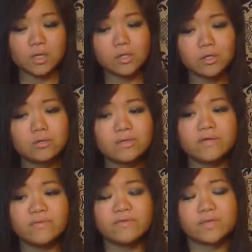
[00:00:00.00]
you know,
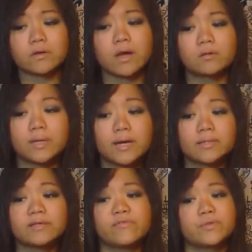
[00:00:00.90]
even if it's a crowded
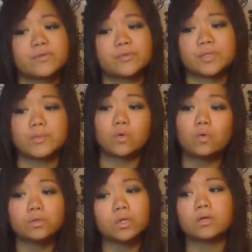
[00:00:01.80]
bus, if there's someone old,